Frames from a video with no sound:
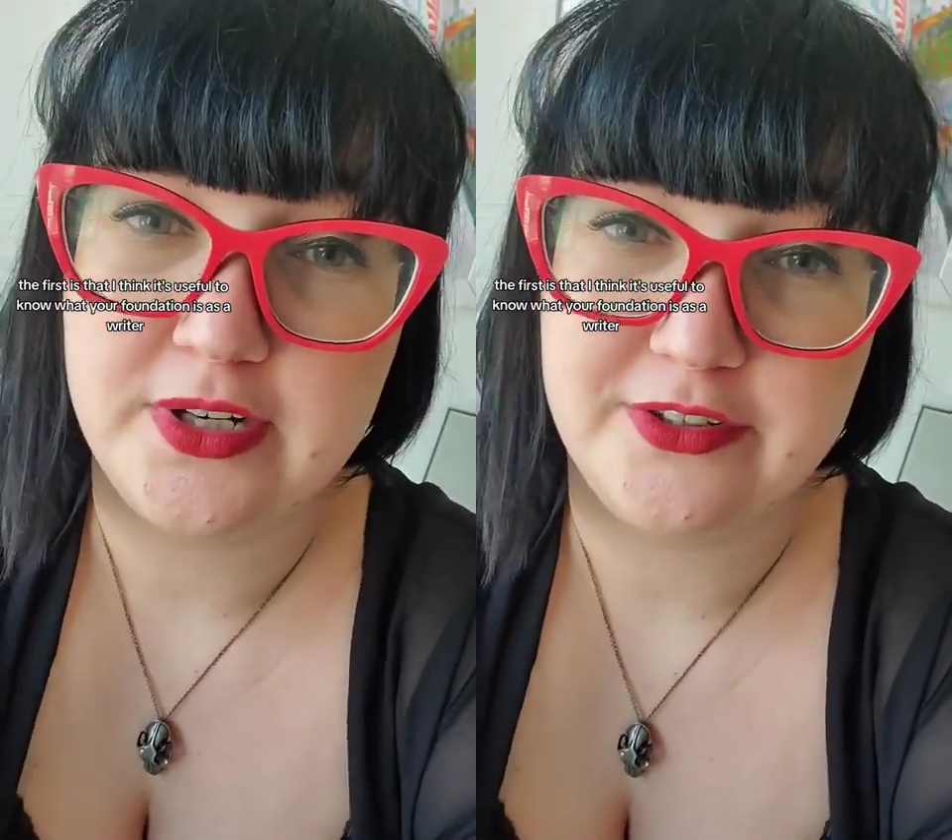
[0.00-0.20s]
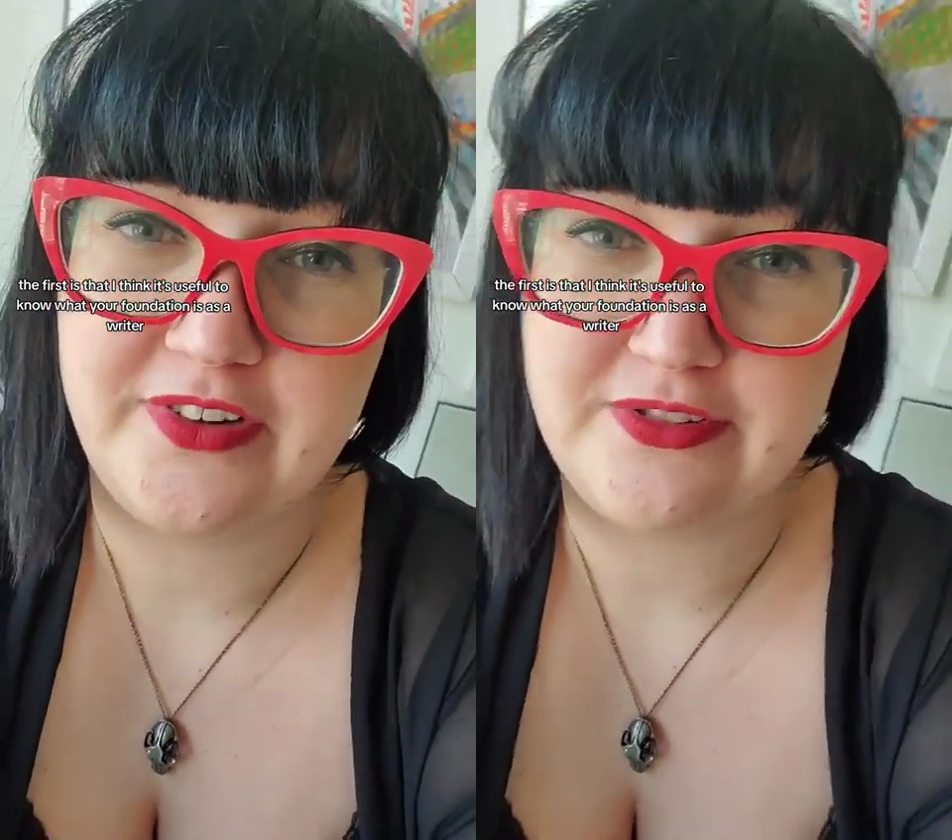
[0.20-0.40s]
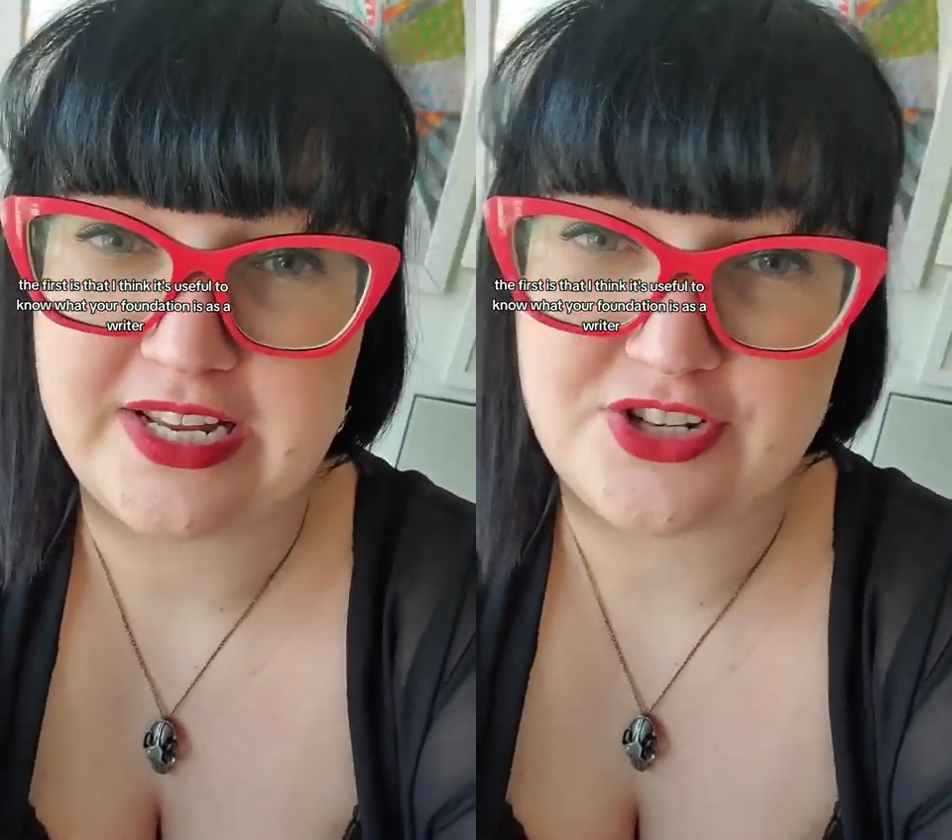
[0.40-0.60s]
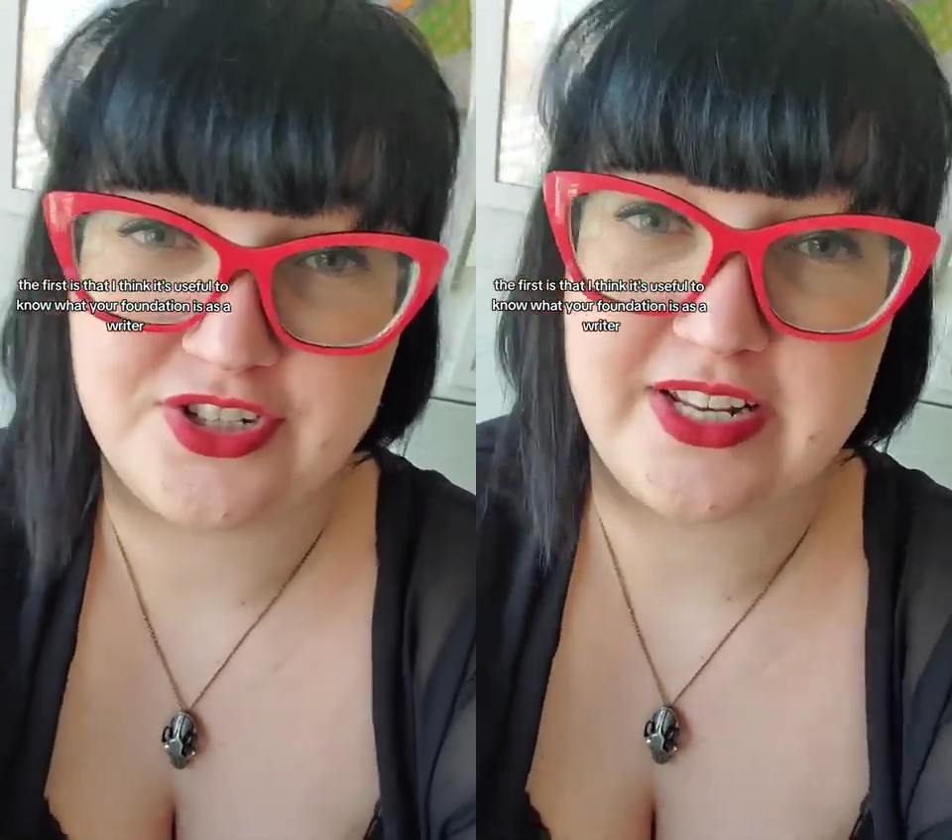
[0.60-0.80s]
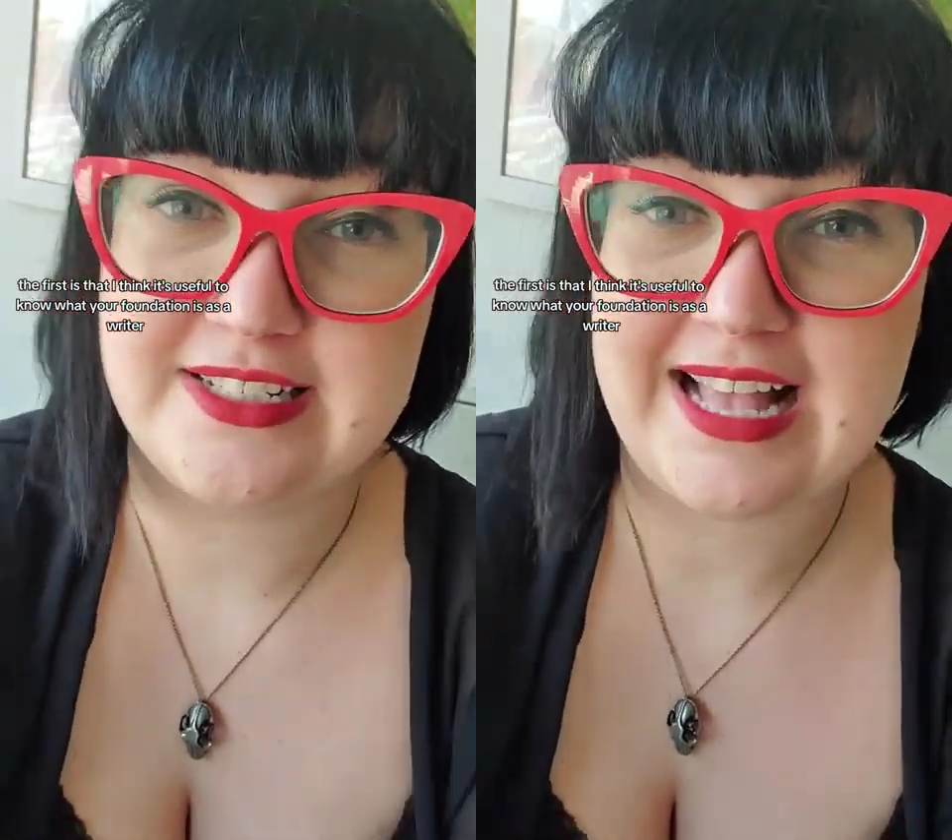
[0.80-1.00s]
what your
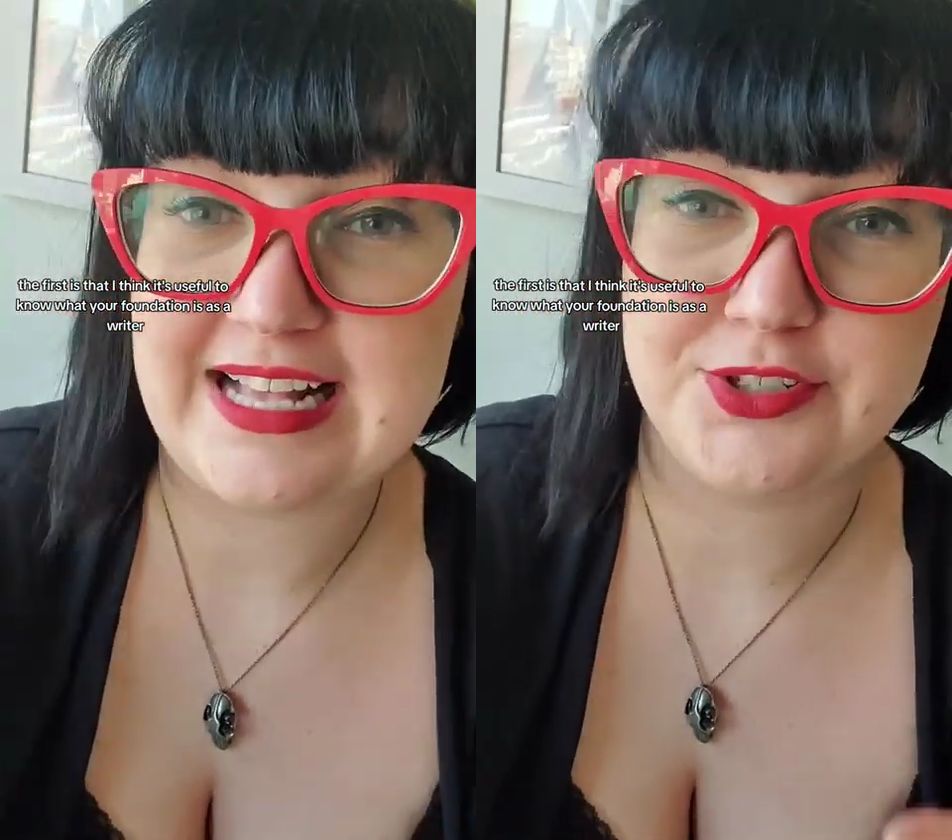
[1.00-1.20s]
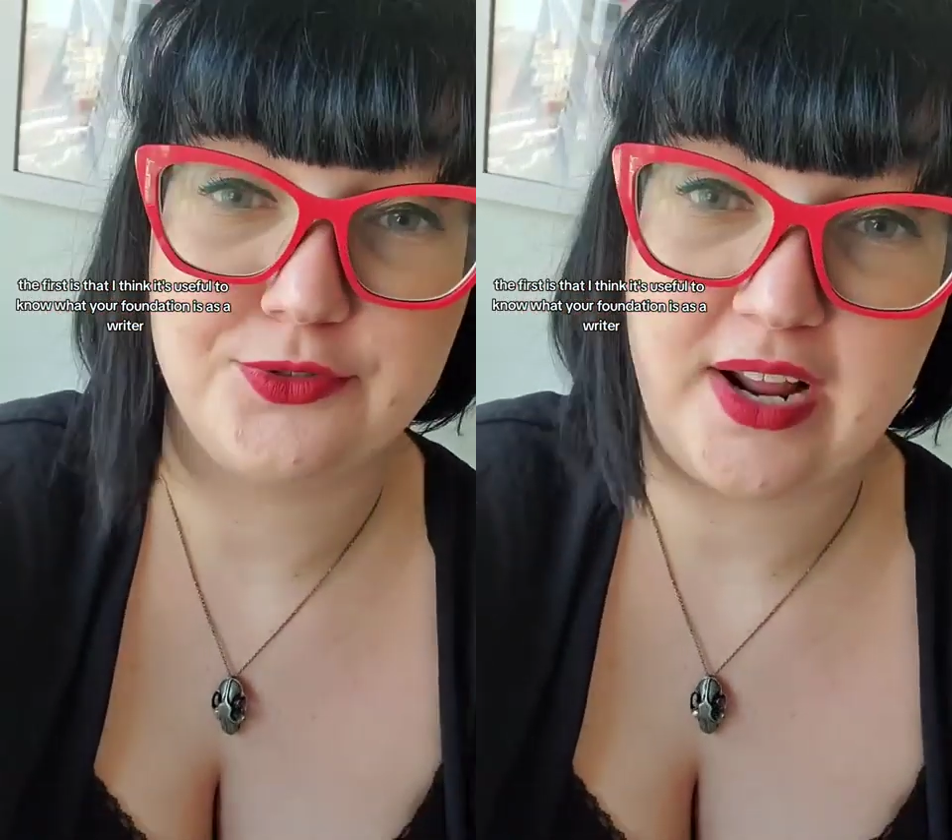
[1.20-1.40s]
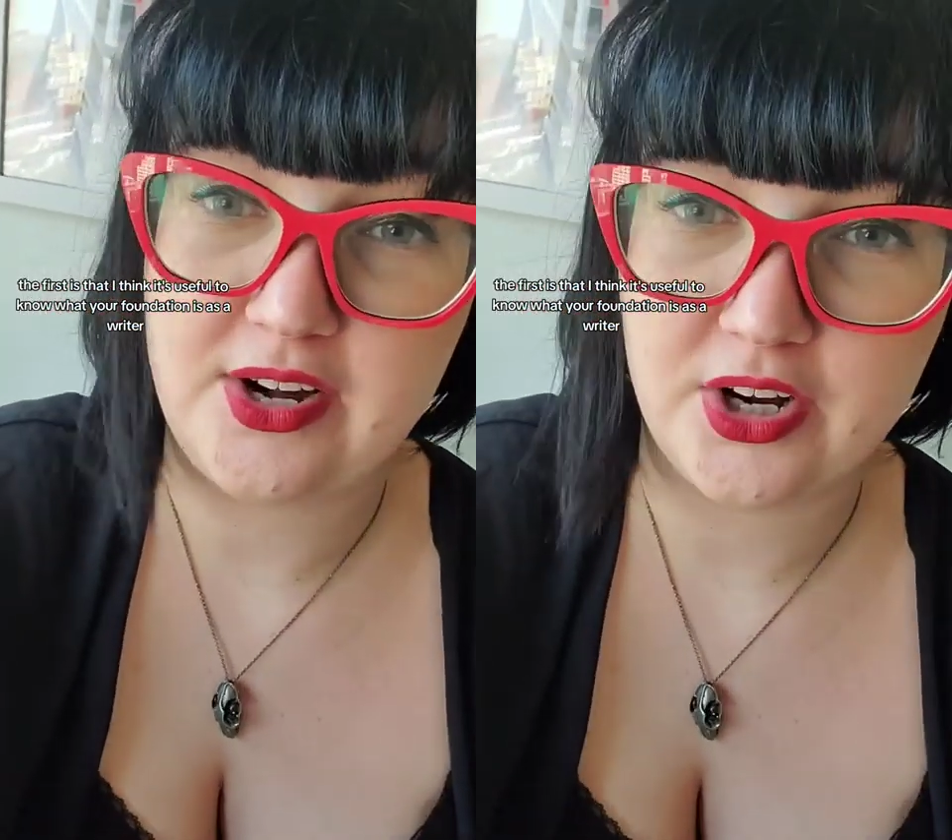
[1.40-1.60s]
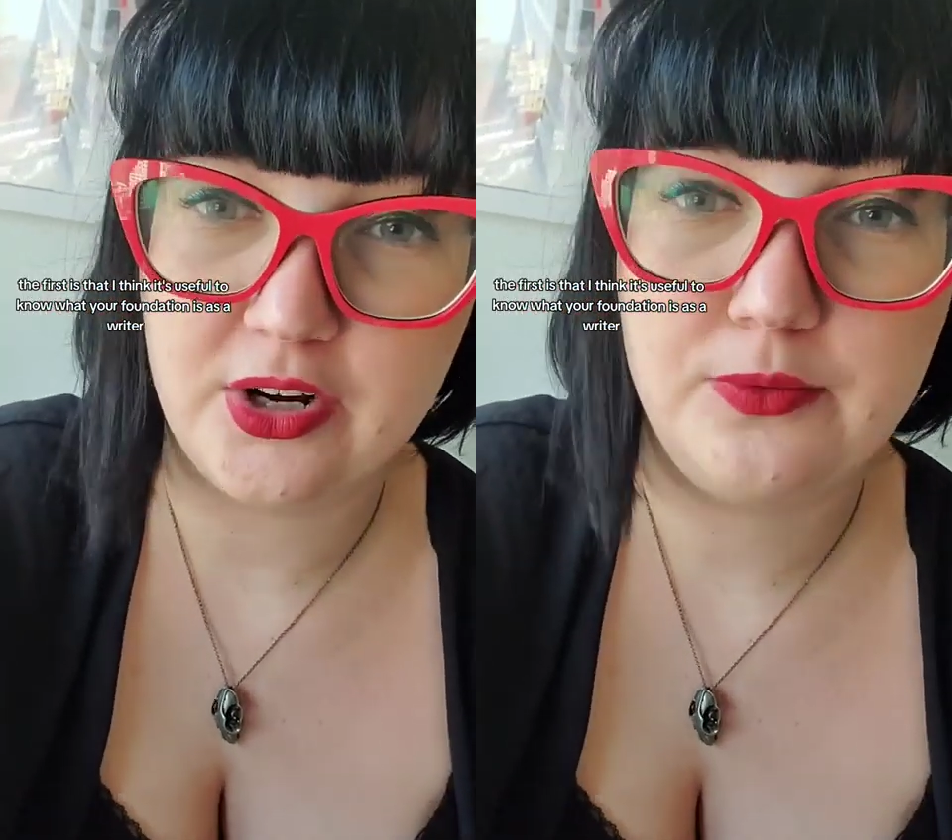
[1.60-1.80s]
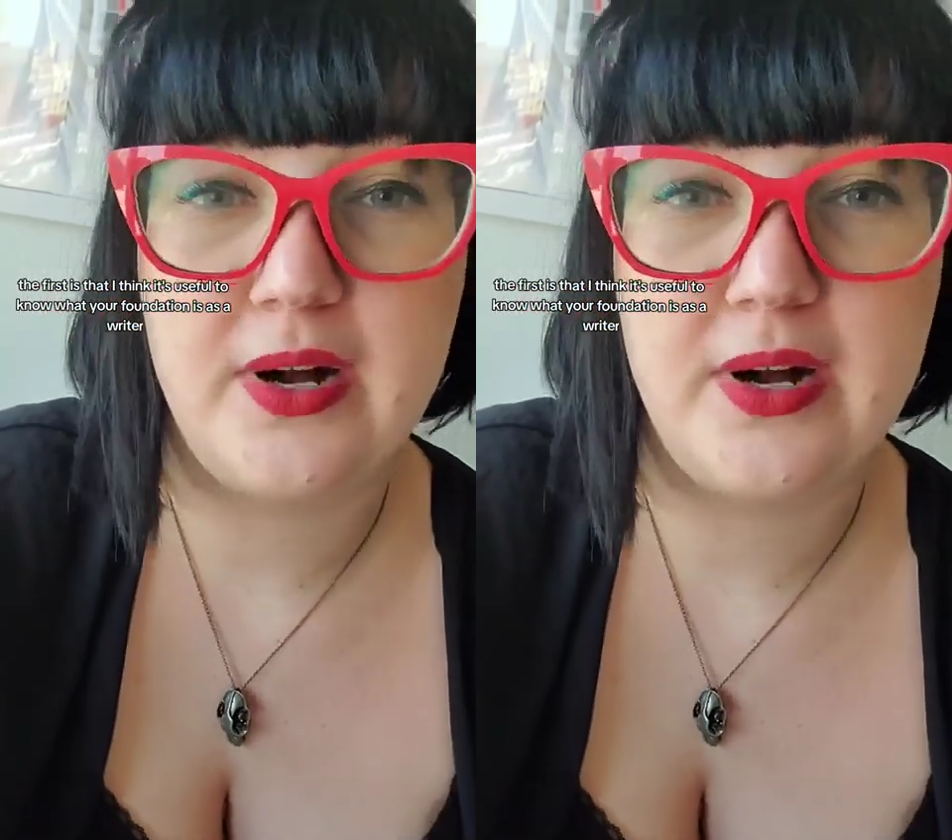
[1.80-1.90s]
foundation is as a writer,